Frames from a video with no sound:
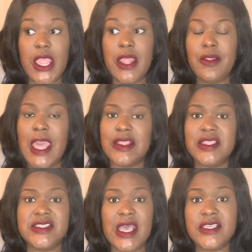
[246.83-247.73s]
And
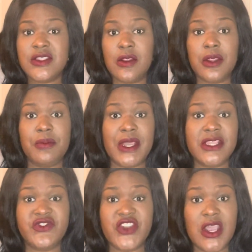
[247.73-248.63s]
I started my
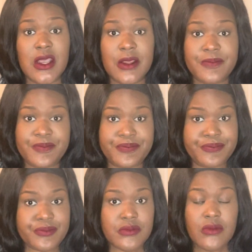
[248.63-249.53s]
job
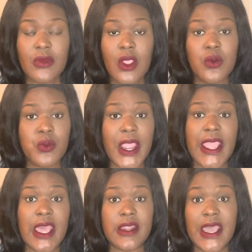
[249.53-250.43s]
right
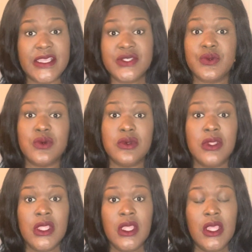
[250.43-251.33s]
out of high school
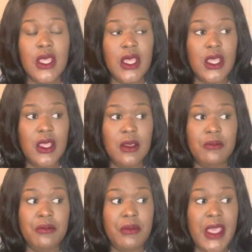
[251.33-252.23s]

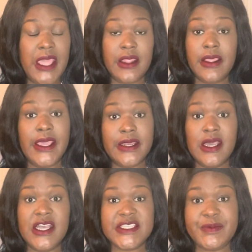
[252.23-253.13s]
at a
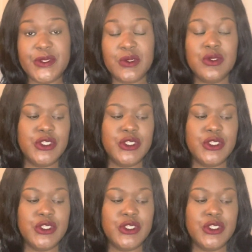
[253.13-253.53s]
hospital.